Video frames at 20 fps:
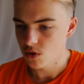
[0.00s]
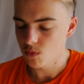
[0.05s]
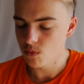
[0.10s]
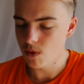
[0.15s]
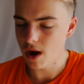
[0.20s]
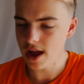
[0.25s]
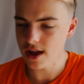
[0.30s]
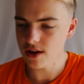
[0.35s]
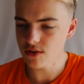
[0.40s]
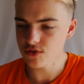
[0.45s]

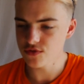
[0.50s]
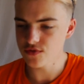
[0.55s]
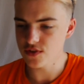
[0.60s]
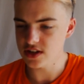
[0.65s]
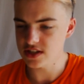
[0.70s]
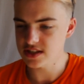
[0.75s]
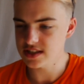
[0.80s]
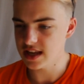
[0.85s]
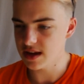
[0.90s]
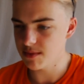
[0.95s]
Wales
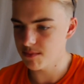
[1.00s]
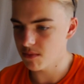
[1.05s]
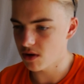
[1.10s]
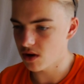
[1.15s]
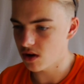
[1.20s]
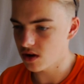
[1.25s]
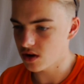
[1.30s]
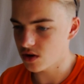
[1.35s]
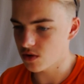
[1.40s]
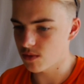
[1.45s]
versus
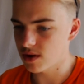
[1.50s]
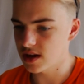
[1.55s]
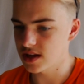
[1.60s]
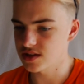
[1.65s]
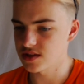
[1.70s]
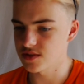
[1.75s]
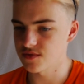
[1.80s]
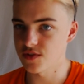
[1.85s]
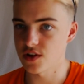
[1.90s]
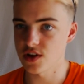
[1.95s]
Denmark.
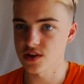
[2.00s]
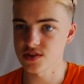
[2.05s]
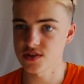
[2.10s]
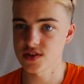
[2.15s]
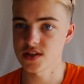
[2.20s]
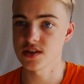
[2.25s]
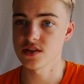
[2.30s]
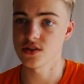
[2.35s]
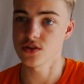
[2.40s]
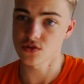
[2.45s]
Wales
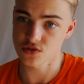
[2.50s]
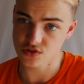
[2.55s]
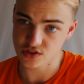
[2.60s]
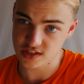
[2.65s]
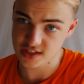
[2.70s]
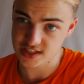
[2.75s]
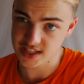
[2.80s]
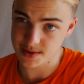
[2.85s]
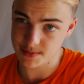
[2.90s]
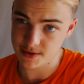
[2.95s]
advancing. Got
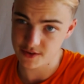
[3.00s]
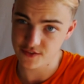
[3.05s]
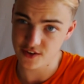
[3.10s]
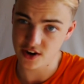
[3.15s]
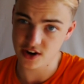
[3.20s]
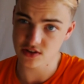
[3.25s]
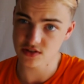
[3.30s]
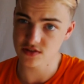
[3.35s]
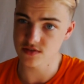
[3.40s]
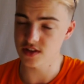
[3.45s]
to the
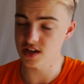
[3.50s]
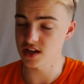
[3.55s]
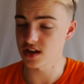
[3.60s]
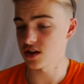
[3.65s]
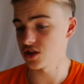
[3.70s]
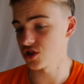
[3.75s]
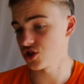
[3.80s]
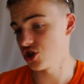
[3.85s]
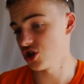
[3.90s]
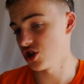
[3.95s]
semi-finals of the
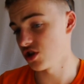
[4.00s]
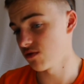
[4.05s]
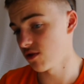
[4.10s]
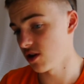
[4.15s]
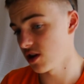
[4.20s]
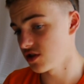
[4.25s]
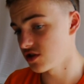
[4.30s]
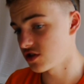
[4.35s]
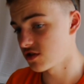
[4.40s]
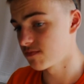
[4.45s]
last
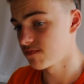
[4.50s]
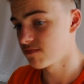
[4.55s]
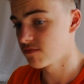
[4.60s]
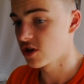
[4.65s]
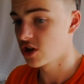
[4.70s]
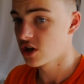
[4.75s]
Euros.